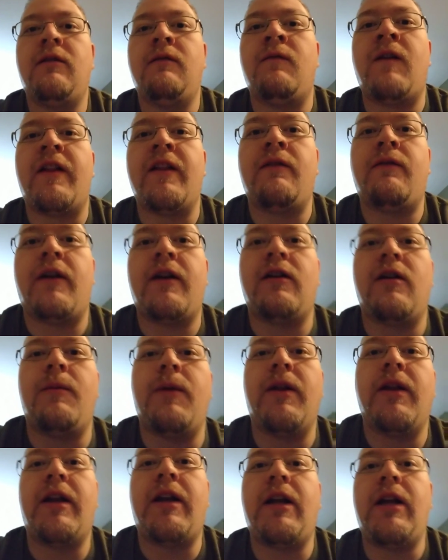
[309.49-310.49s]
volley fire
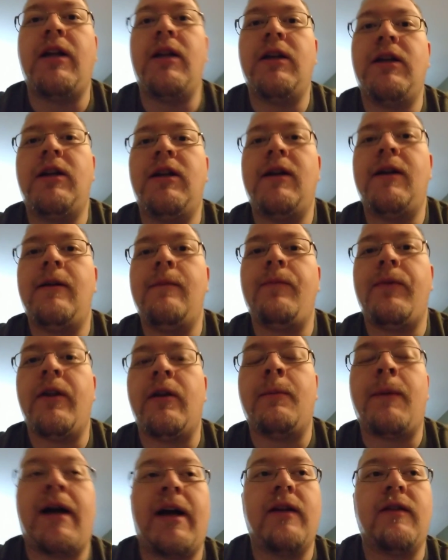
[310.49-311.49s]
ability
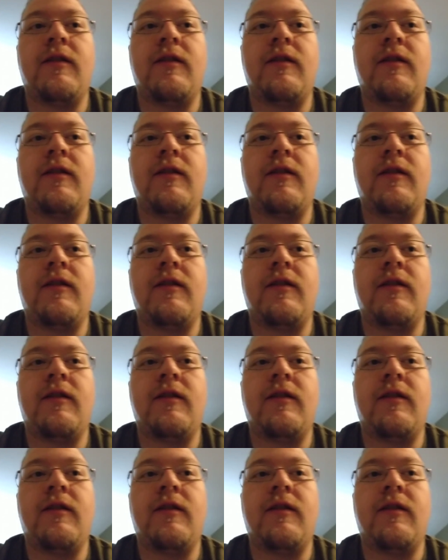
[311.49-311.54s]
nearby.